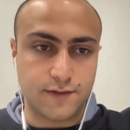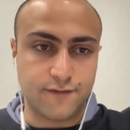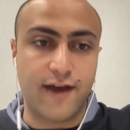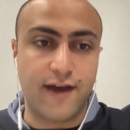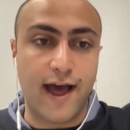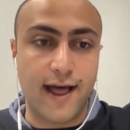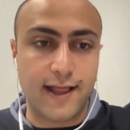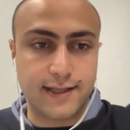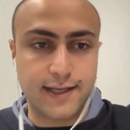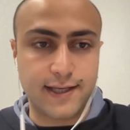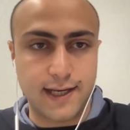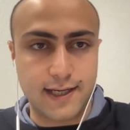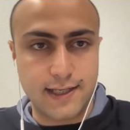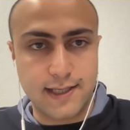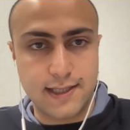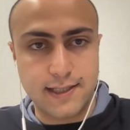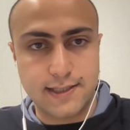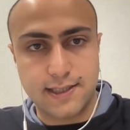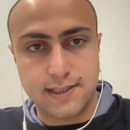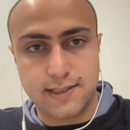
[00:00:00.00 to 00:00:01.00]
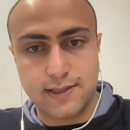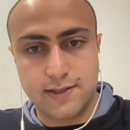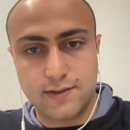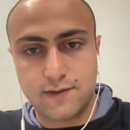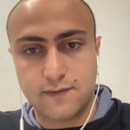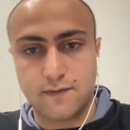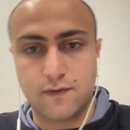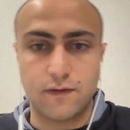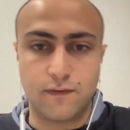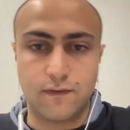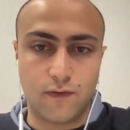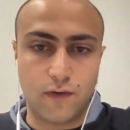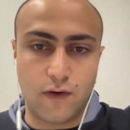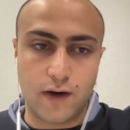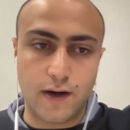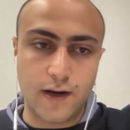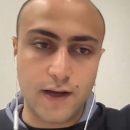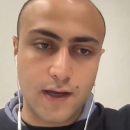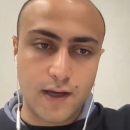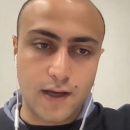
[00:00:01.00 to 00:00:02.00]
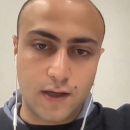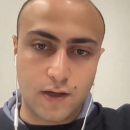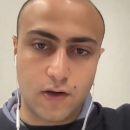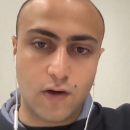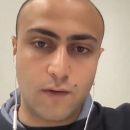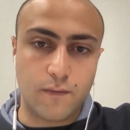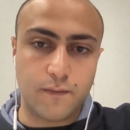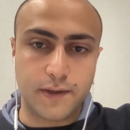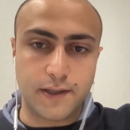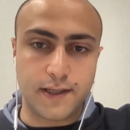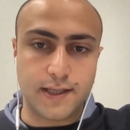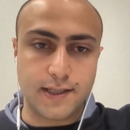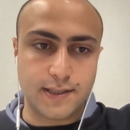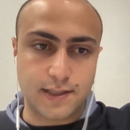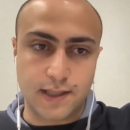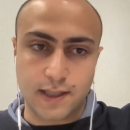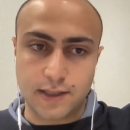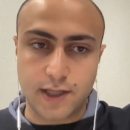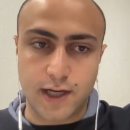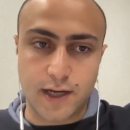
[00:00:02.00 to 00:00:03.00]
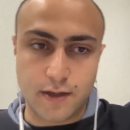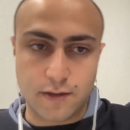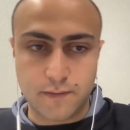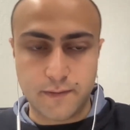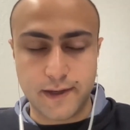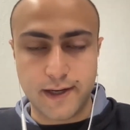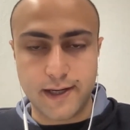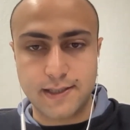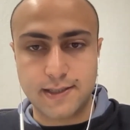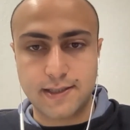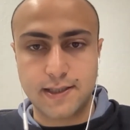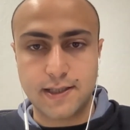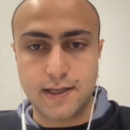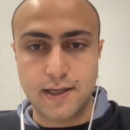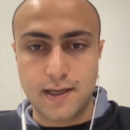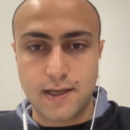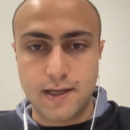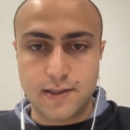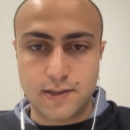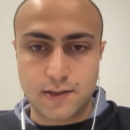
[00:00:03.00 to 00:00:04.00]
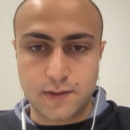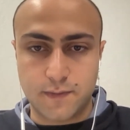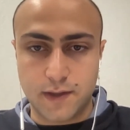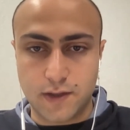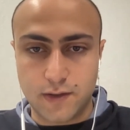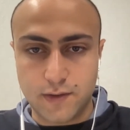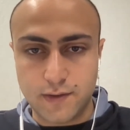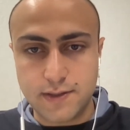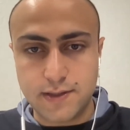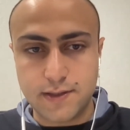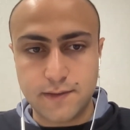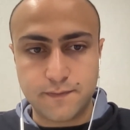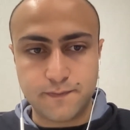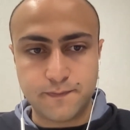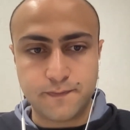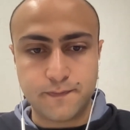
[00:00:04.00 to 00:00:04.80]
validate this is useful for companies/enterprise to be used,